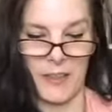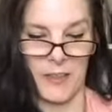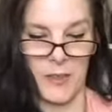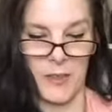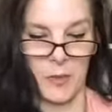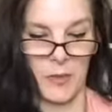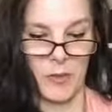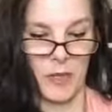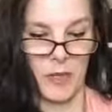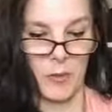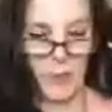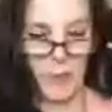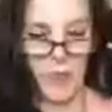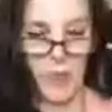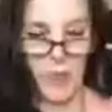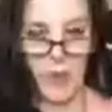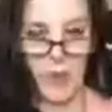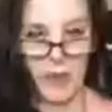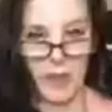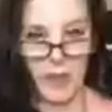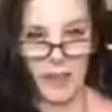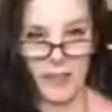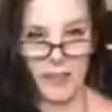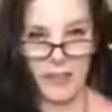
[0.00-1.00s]
So we're going to be
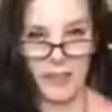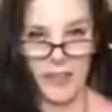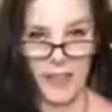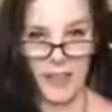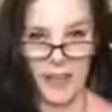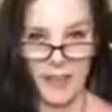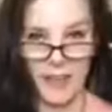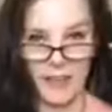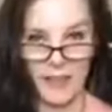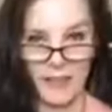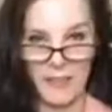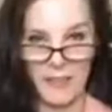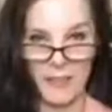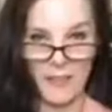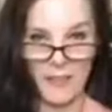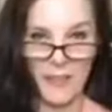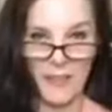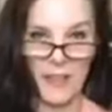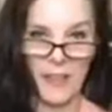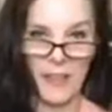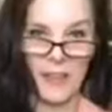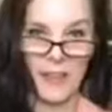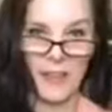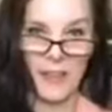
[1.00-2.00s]
talking today
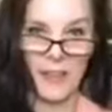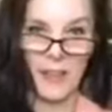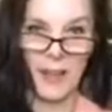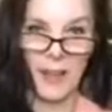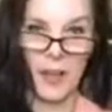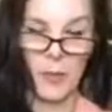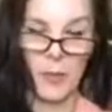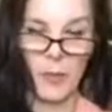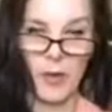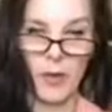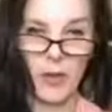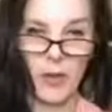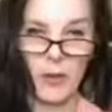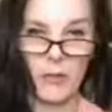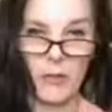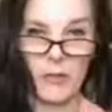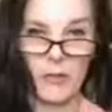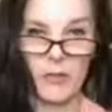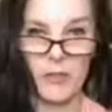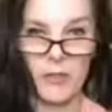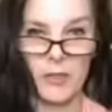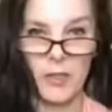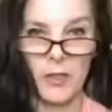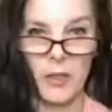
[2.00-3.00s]

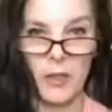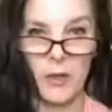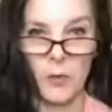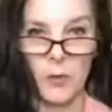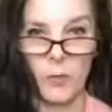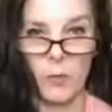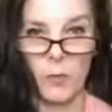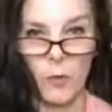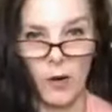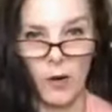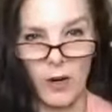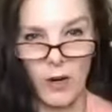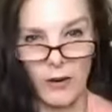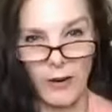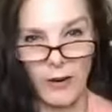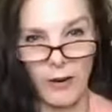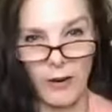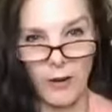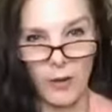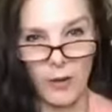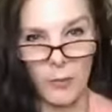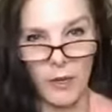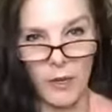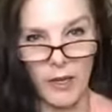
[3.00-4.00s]
about water
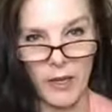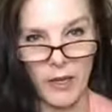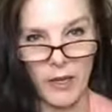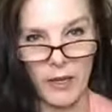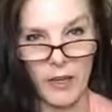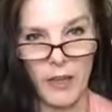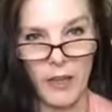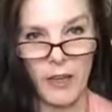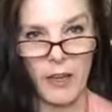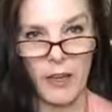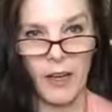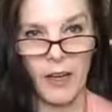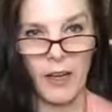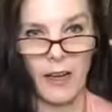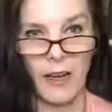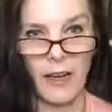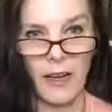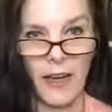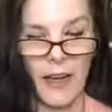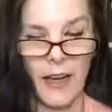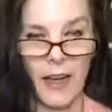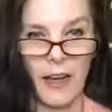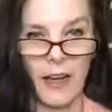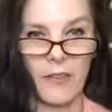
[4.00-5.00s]
alchemy. I
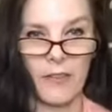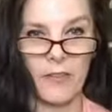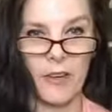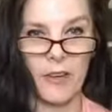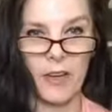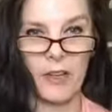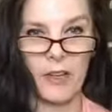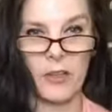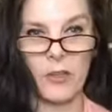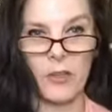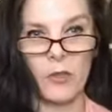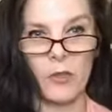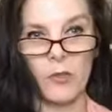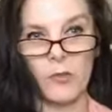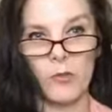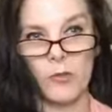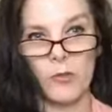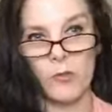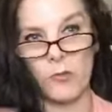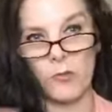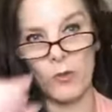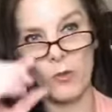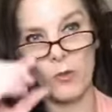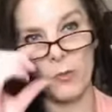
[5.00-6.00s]
have a new
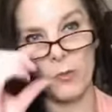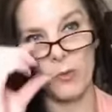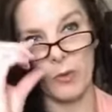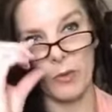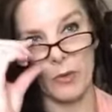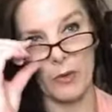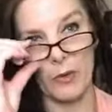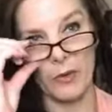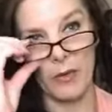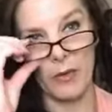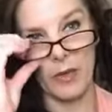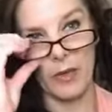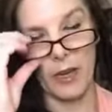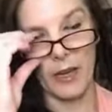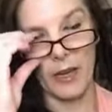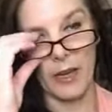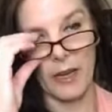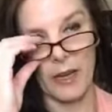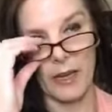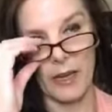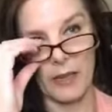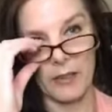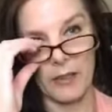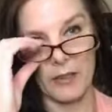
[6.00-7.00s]
group
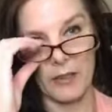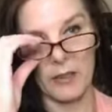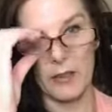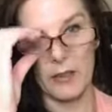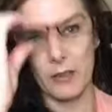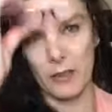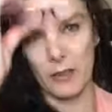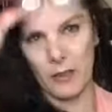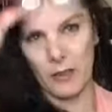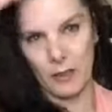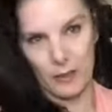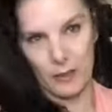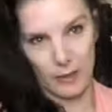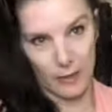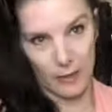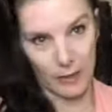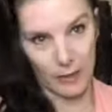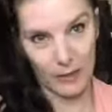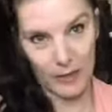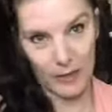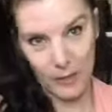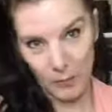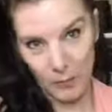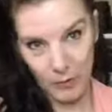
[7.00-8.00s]
and the,
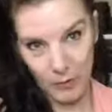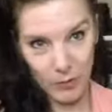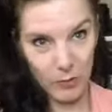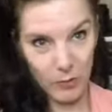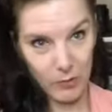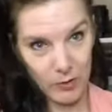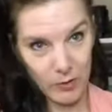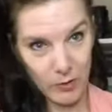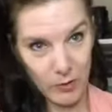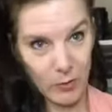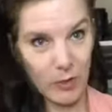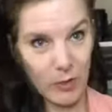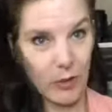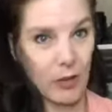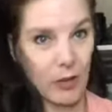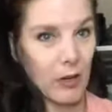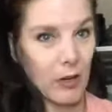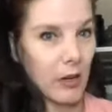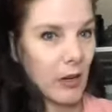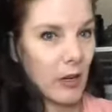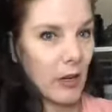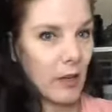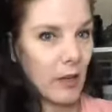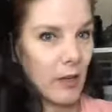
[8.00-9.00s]
let's put those up here.
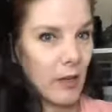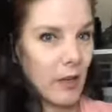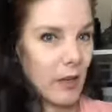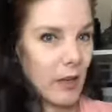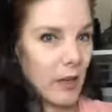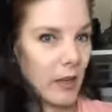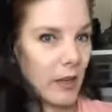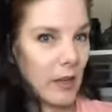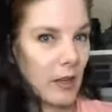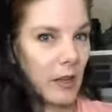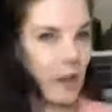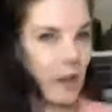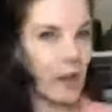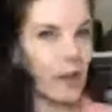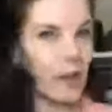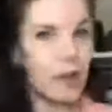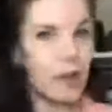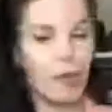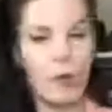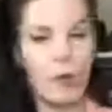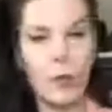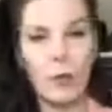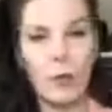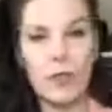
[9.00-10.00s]
The
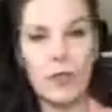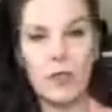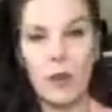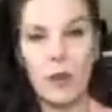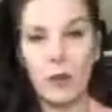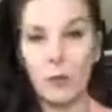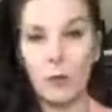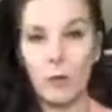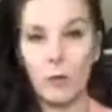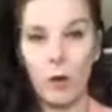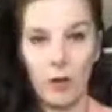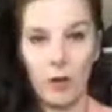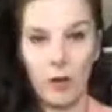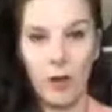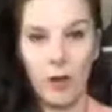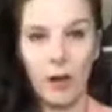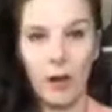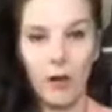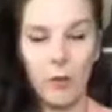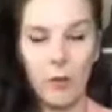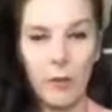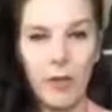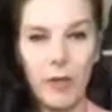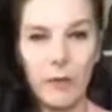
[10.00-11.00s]
group is called Water
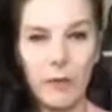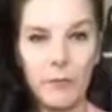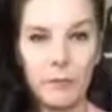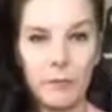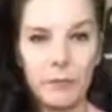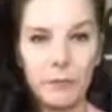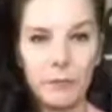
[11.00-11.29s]
Alchemy.